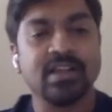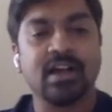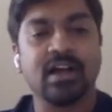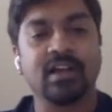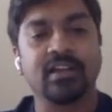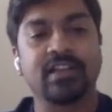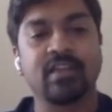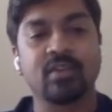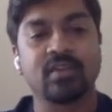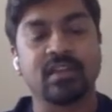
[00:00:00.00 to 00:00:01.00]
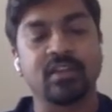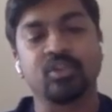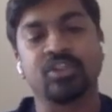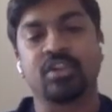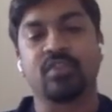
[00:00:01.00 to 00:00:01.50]
Uh, there was a
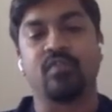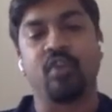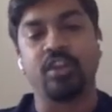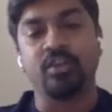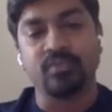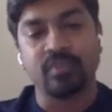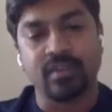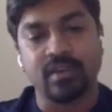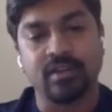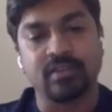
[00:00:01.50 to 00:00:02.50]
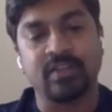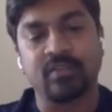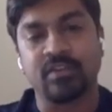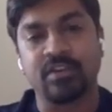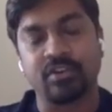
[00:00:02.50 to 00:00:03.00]
notion of volumes uh, that
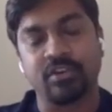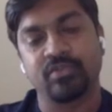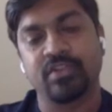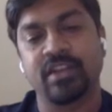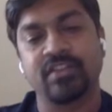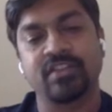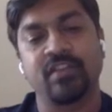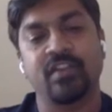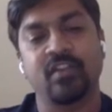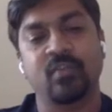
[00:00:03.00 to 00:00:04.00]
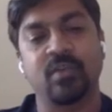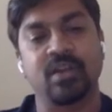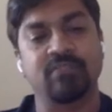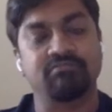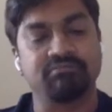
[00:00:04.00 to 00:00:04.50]
was introduced in HDFS,
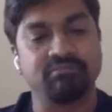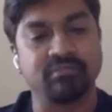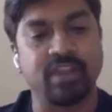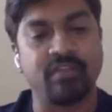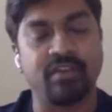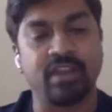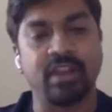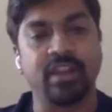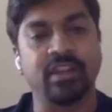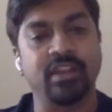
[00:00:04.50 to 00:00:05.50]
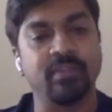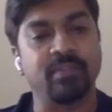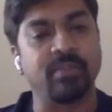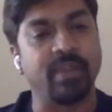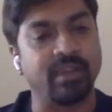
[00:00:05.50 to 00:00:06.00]
but never really
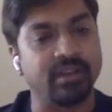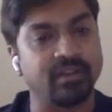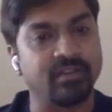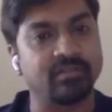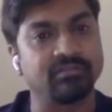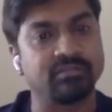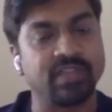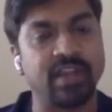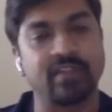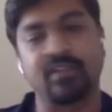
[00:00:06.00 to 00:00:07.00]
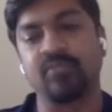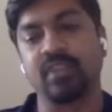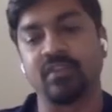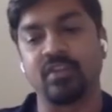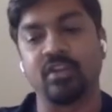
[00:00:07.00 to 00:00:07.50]
implemented. So that is
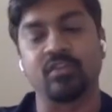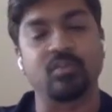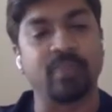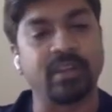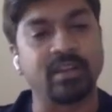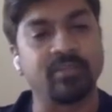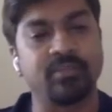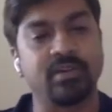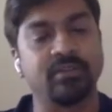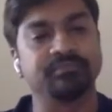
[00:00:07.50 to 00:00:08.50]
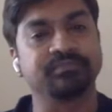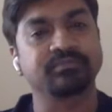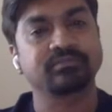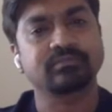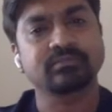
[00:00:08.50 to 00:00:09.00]
something we also picked up uh,
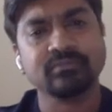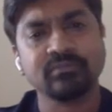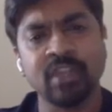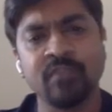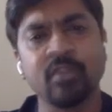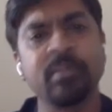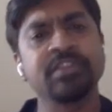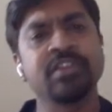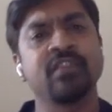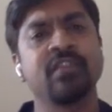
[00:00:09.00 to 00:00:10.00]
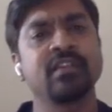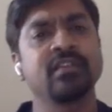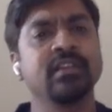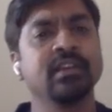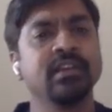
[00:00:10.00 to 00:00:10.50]
from HDFS.